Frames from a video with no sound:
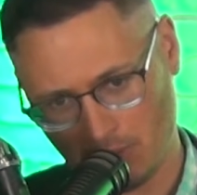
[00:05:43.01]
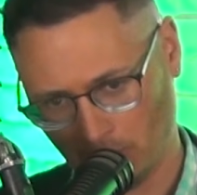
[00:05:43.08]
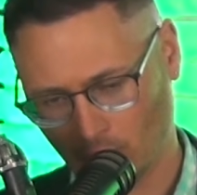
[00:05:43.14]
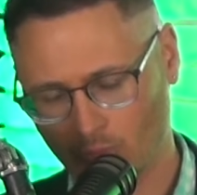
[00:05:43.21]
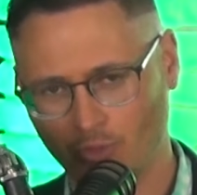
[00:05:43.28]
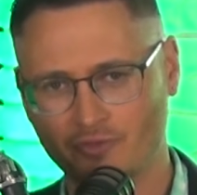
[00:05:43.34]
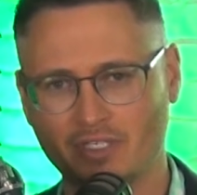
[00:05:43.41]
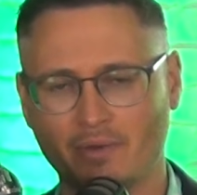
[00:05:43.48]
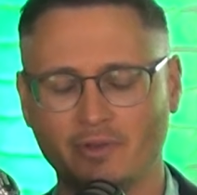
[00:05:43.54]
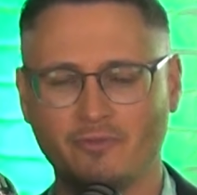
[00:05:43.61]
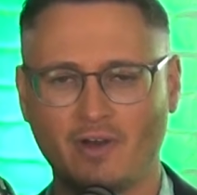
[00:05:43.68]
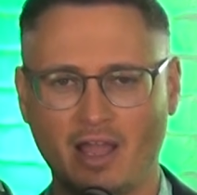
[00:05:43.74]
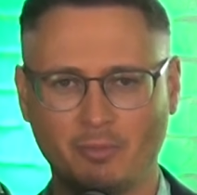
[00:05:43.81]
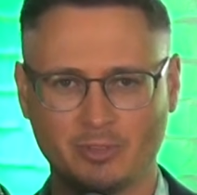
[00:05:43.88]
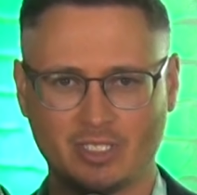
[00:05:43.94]
Maybe we'll remove
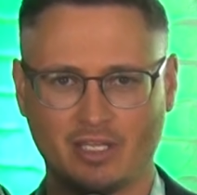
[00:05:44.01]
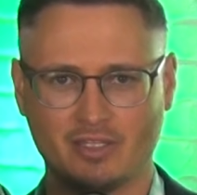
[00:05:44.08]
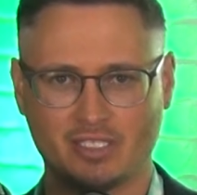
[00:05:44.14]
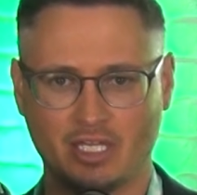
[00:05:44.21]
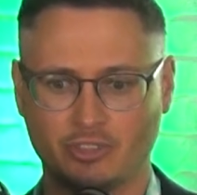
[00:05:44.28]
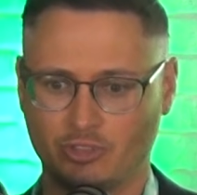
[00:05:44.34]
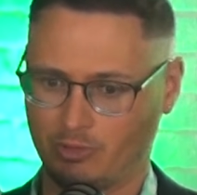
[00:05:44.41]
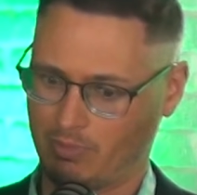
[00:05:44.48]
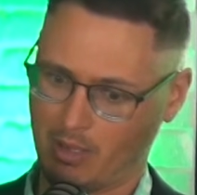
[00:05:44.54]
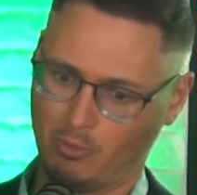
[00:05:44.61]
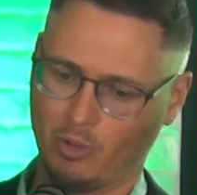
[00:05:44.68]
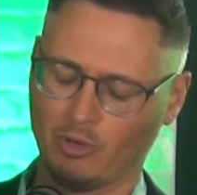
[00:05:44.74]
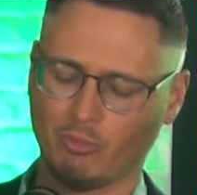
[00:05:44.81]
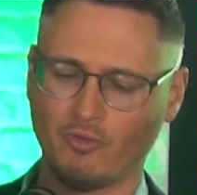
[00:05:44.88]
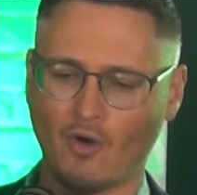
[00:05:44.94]
75% of the sanctions.
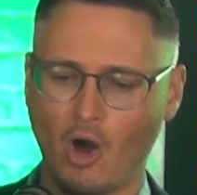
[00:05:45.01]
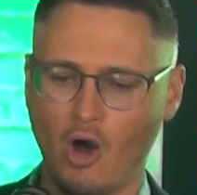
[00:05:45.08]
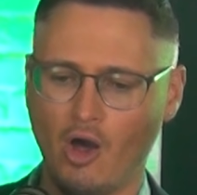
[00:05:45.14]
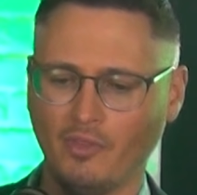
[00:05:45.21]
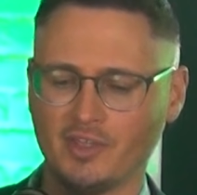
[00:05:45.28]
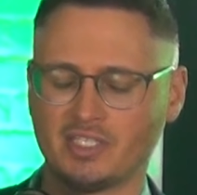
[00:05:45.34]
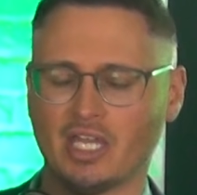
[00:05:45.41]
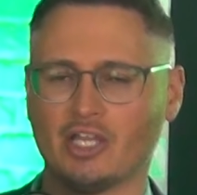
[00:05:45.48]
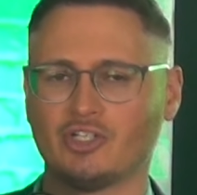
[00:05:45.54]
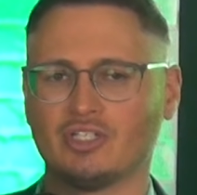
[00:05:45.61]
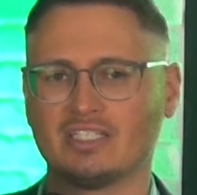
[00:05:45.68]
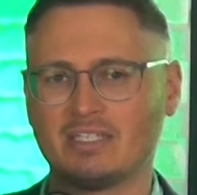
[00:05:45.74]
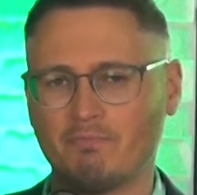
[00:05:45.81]
Maybe we remove all the sanctions,